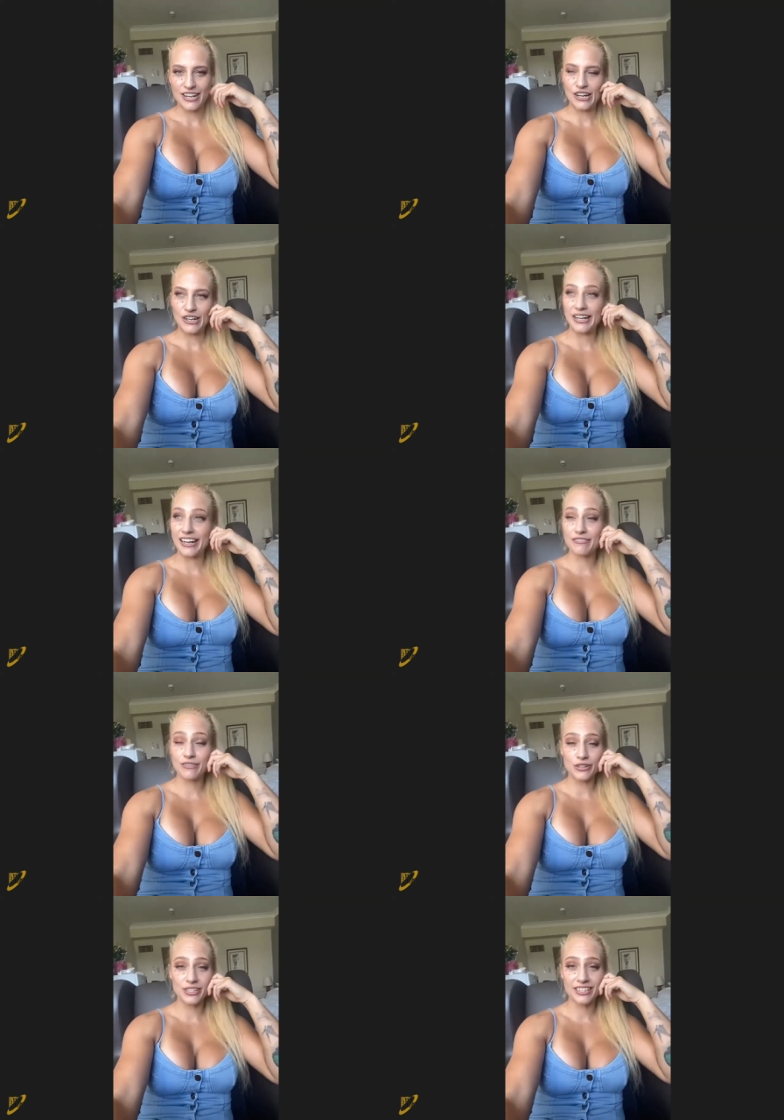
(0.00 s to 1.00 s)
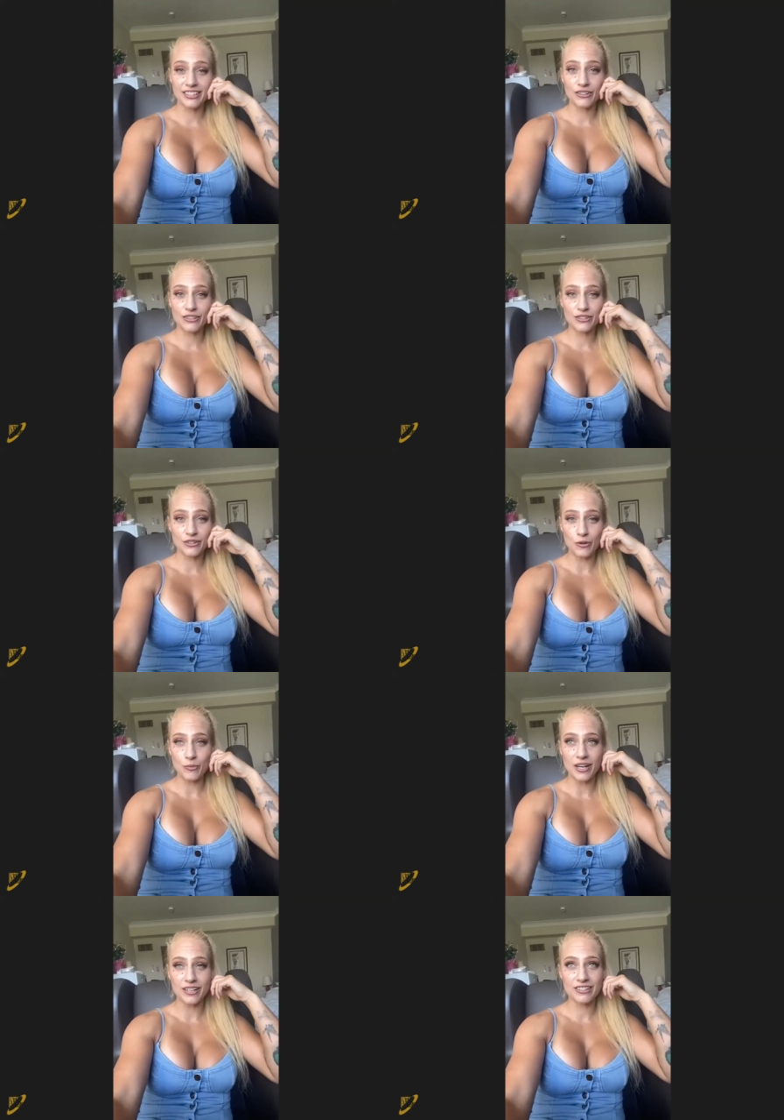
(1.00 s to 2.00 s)
I've honestly learned so
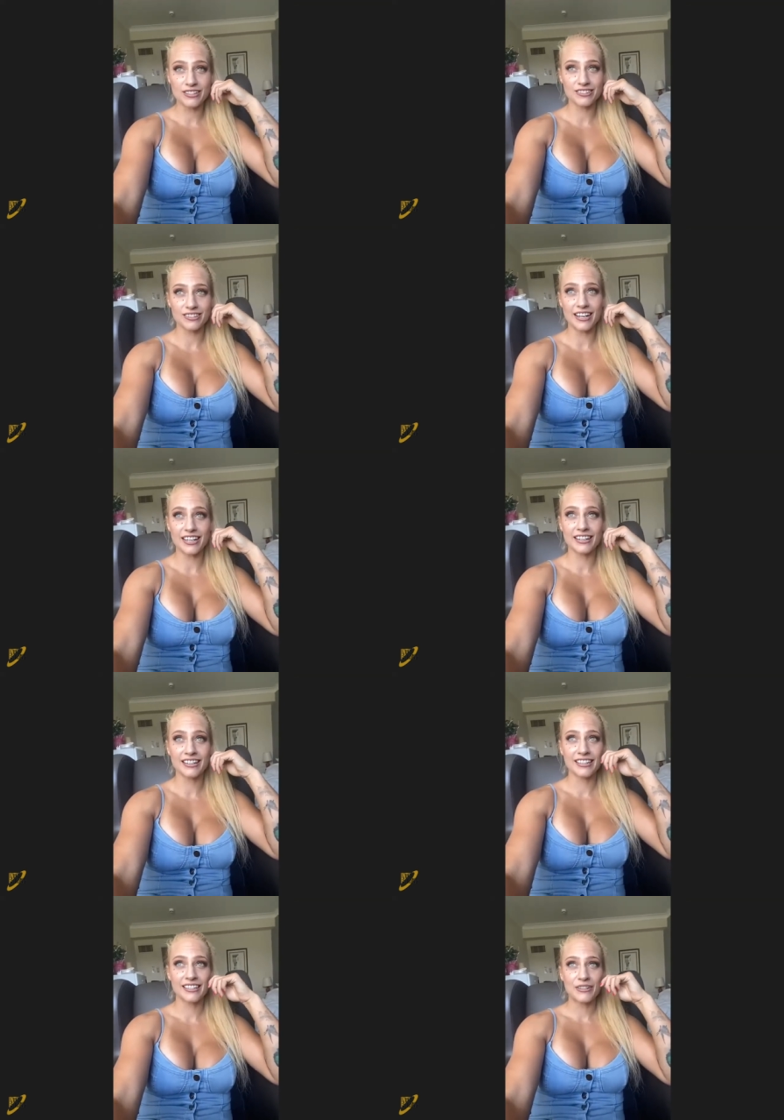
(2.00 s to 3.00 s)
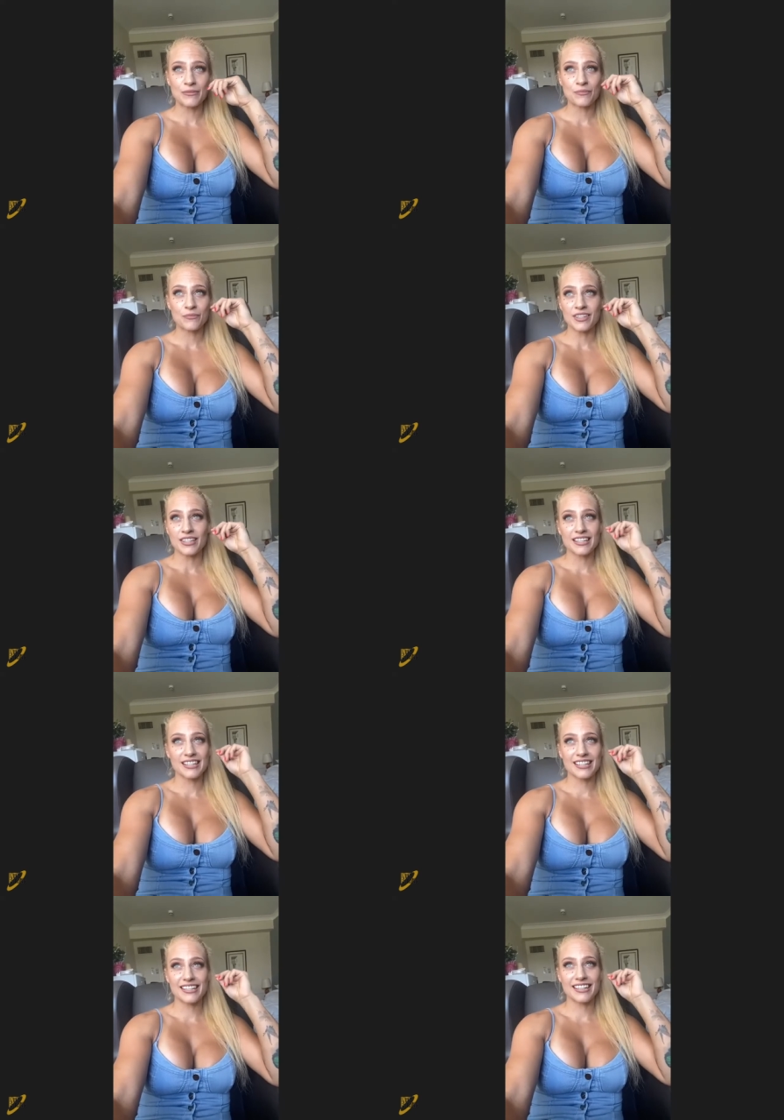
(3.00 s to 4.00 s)
much. Like,
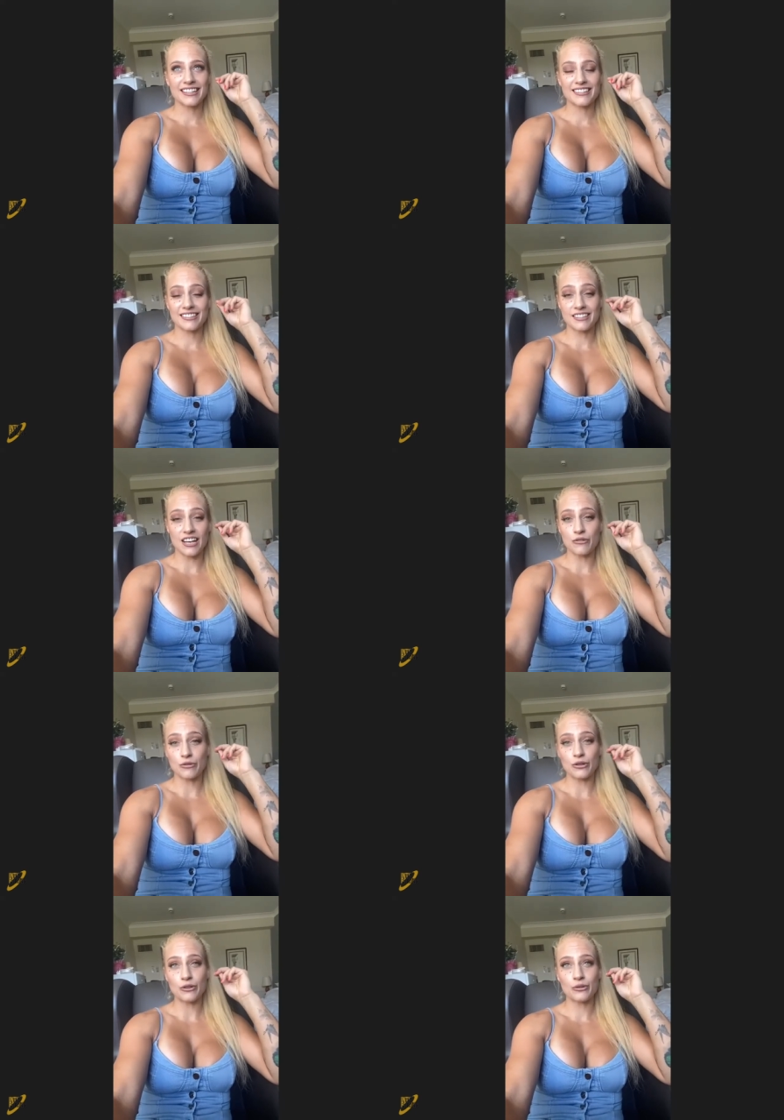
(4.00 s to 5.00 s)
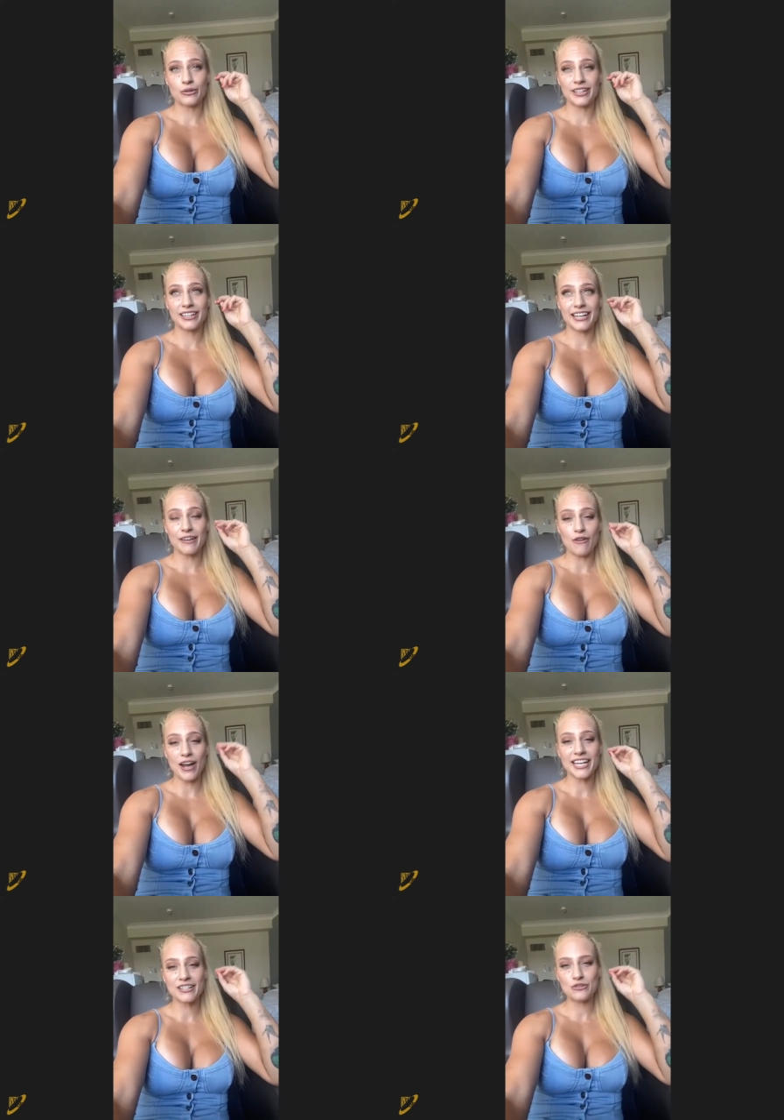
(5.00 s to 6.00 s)
it's unreal. If I
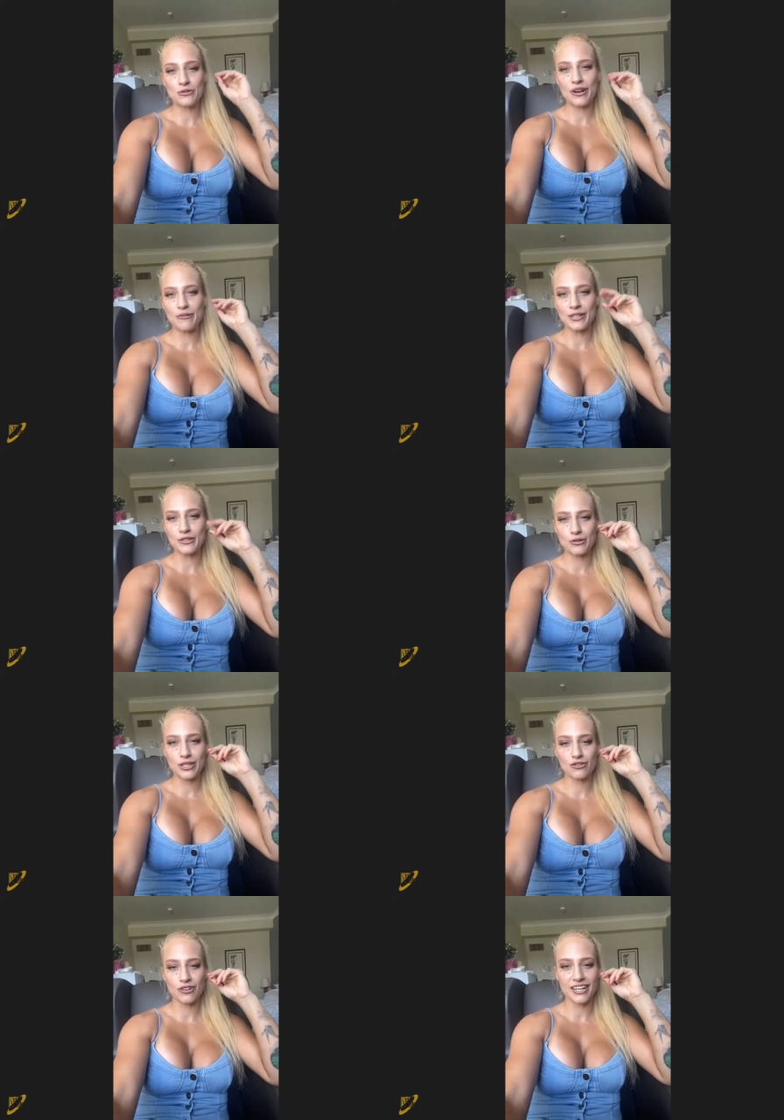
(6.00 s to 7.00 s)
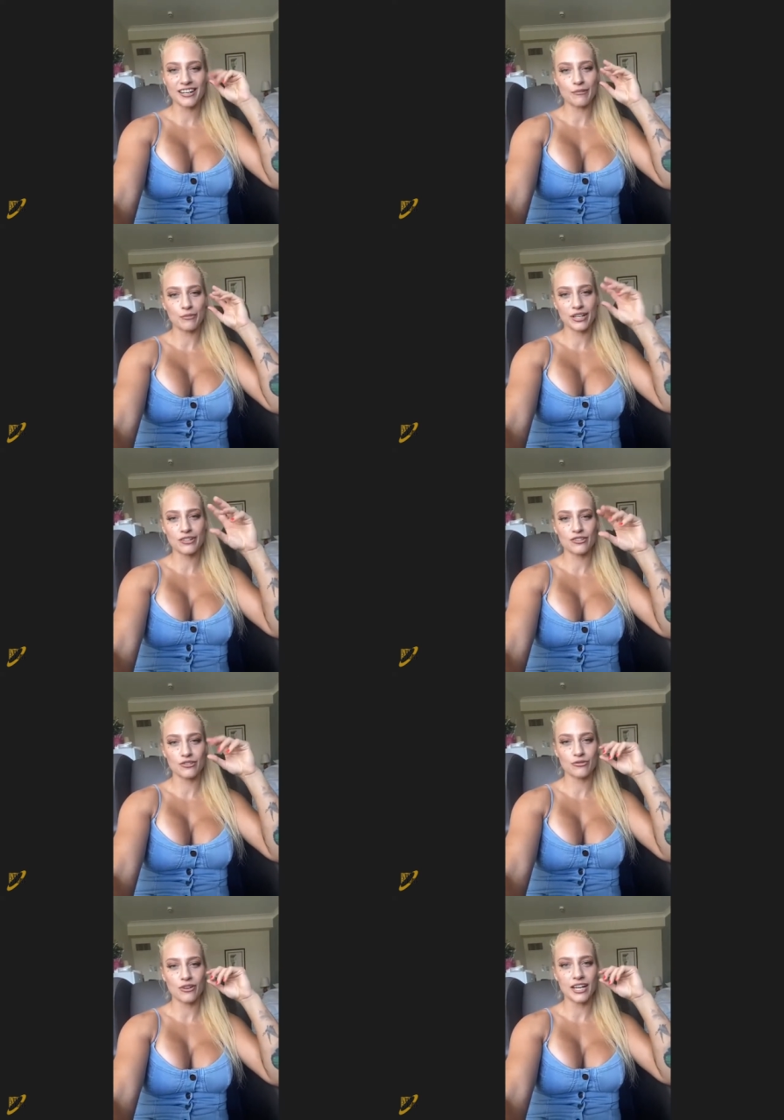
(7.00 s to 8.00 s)
can do what I've been doing in training and I bring it to the
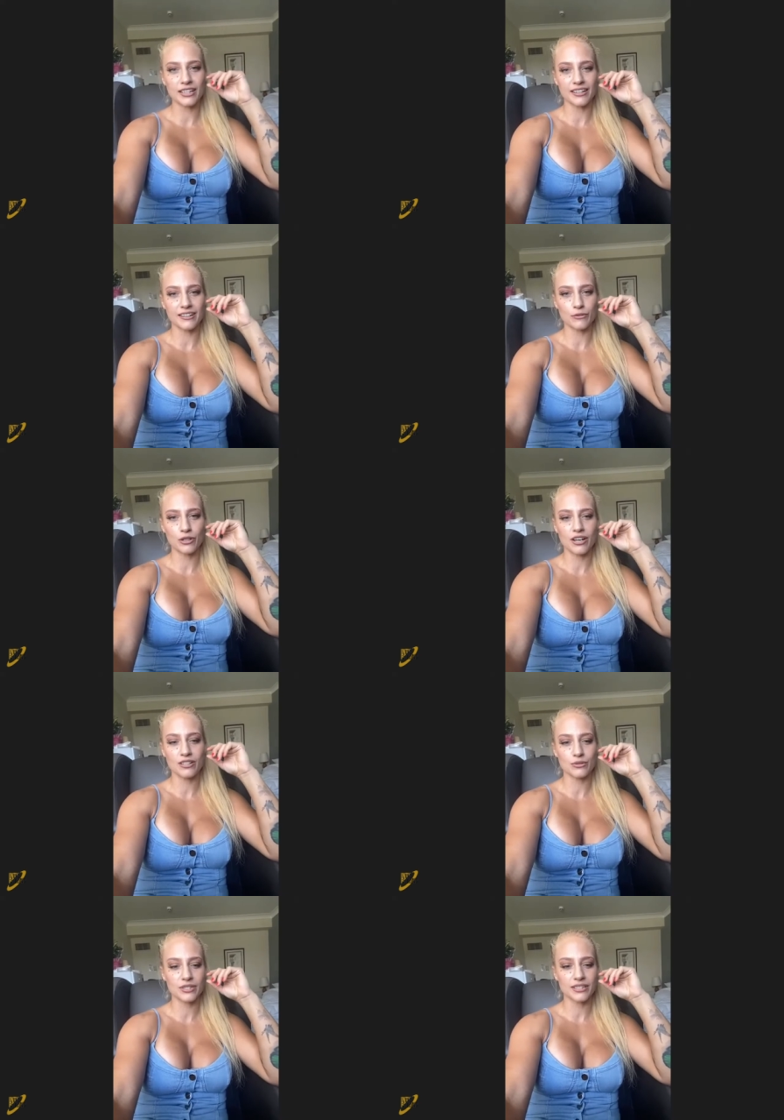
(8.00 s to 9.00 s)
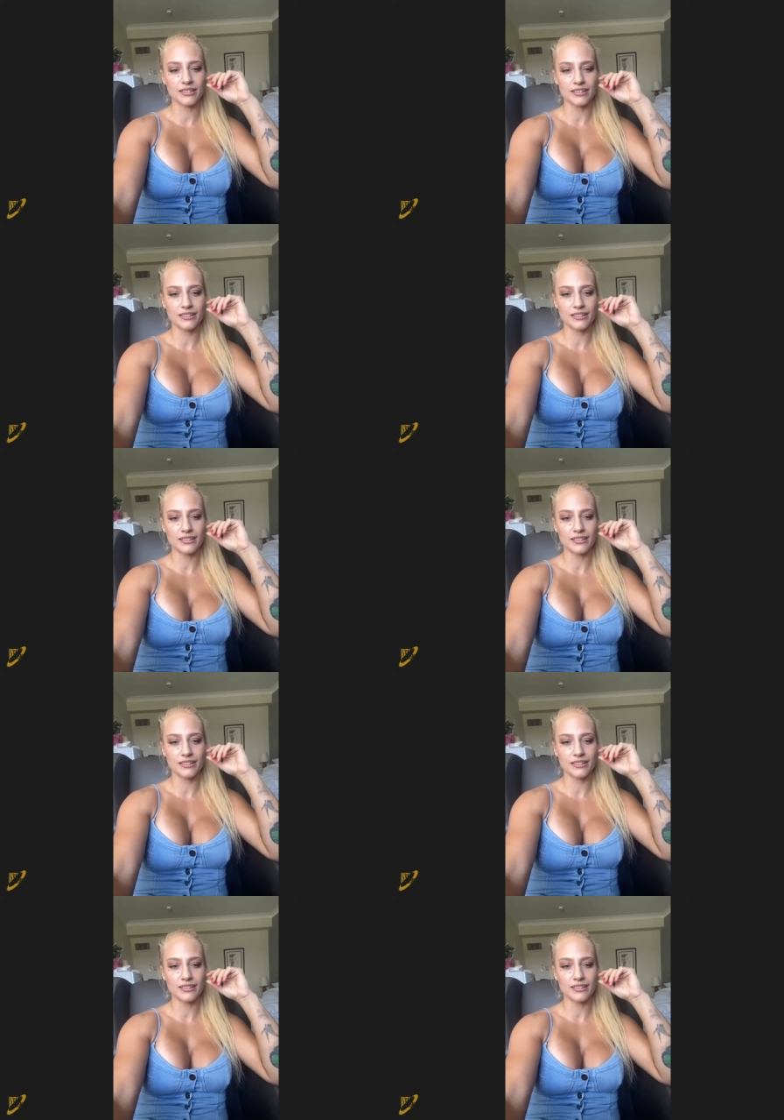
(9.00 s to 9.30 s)
fight, then you guys will see,